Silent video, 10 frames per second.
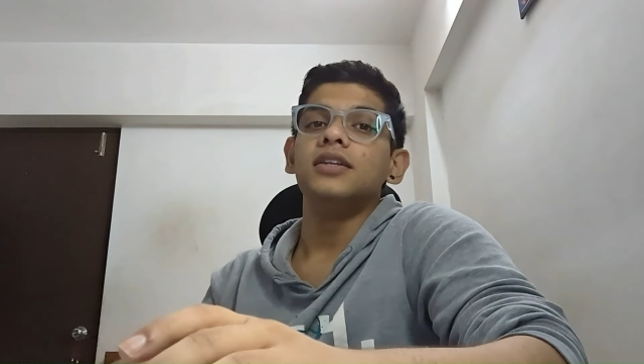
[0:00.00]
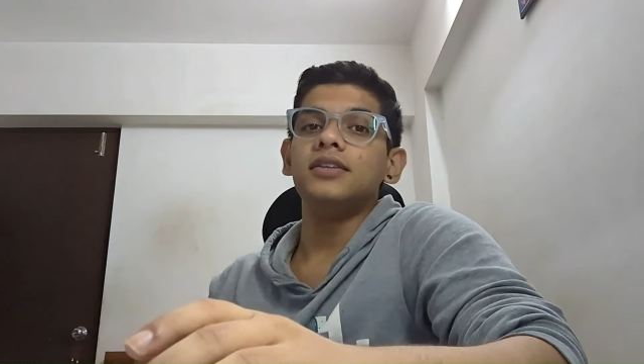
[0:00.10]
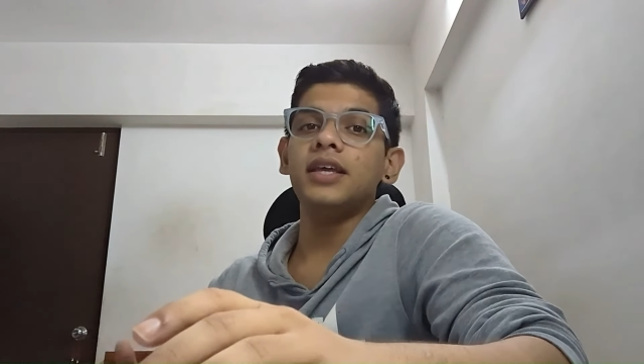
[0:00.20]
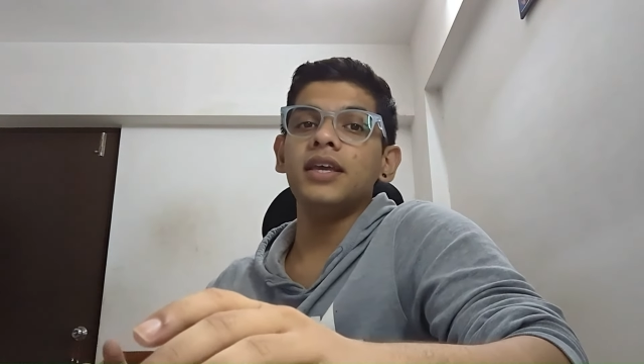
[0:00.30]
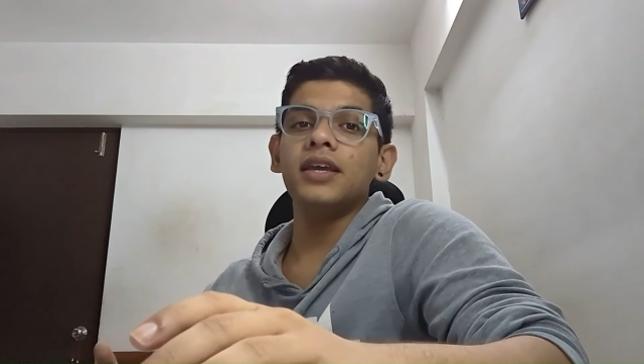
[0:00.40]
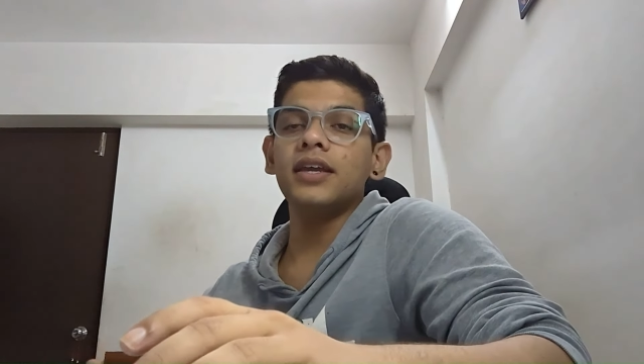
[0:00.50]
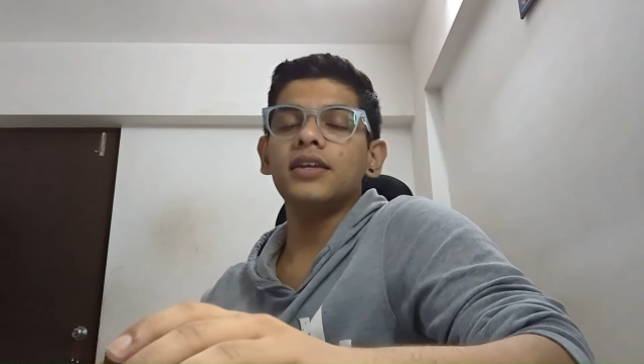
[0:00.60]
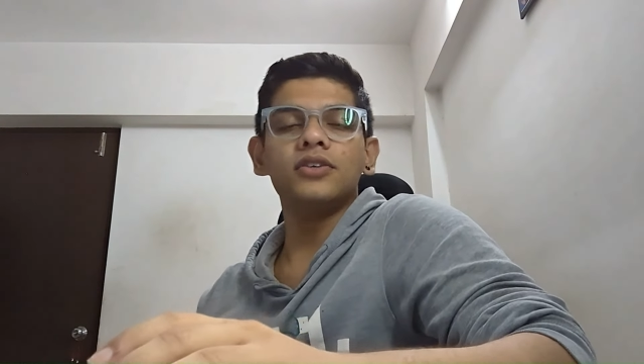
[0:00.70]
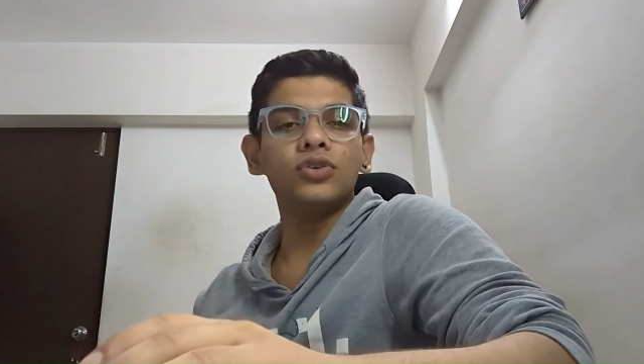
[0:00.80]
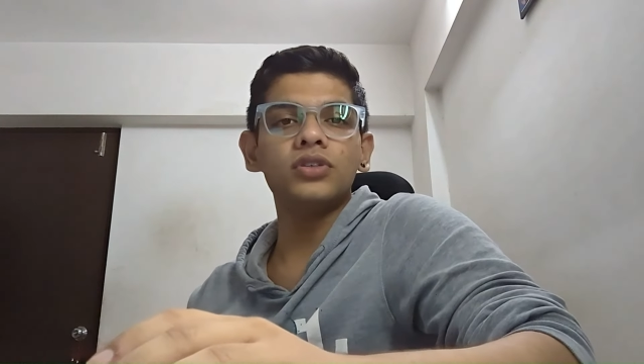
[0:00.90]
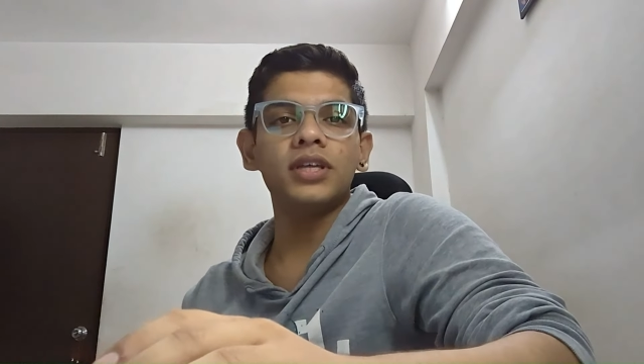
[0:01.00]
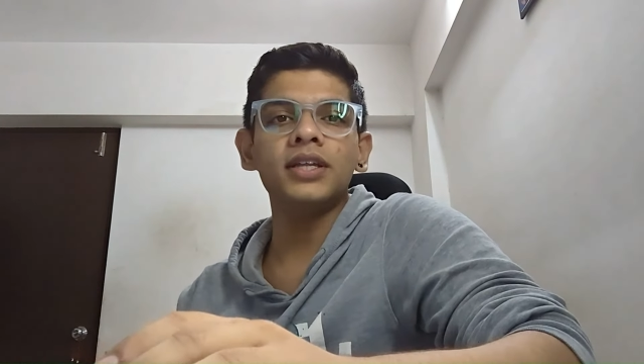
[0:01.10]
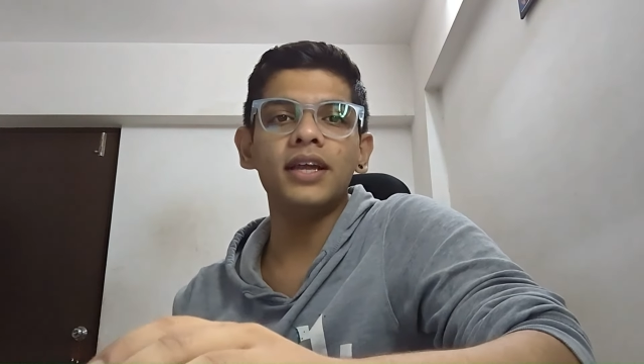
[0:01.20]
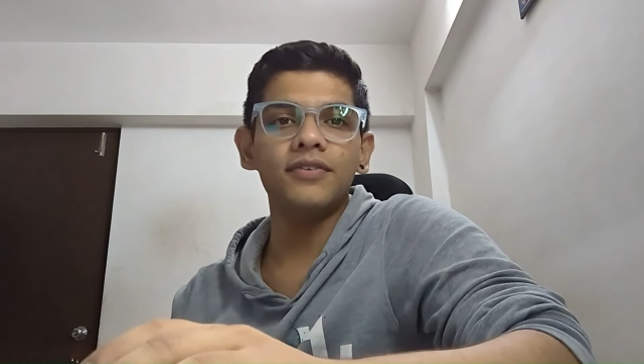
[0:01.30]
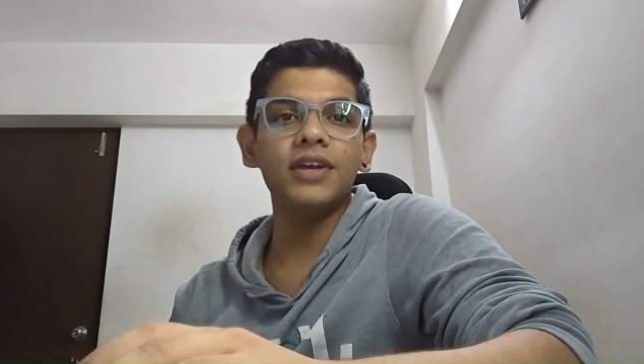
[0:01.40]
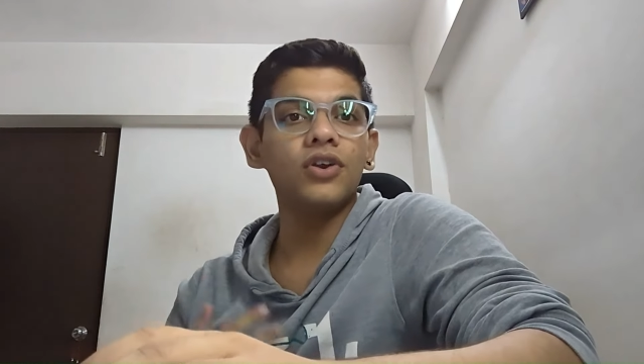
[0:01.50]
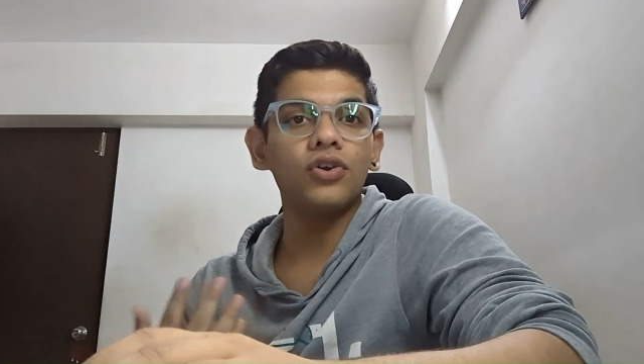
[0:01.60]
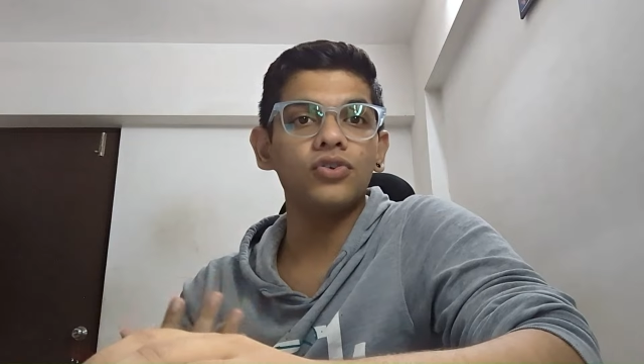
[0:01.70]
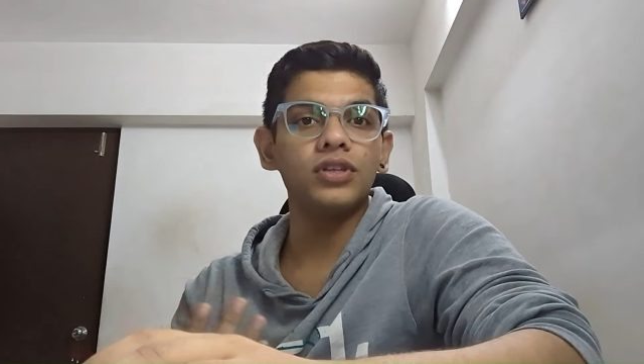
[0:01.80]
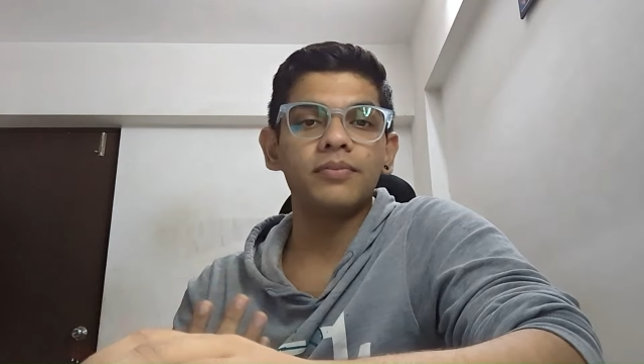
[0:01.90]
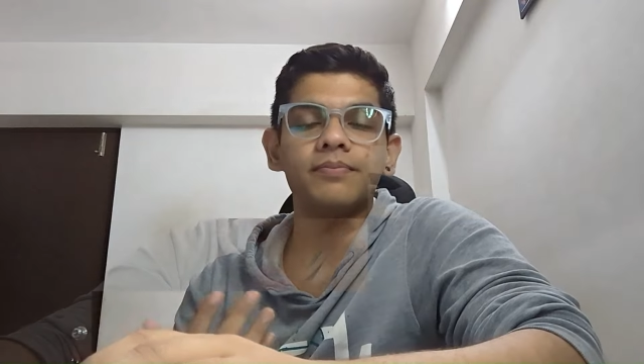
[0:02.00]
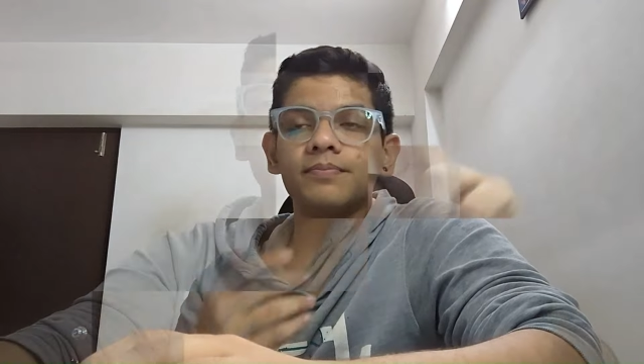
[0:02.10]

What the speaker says: they don't think that we are onto them.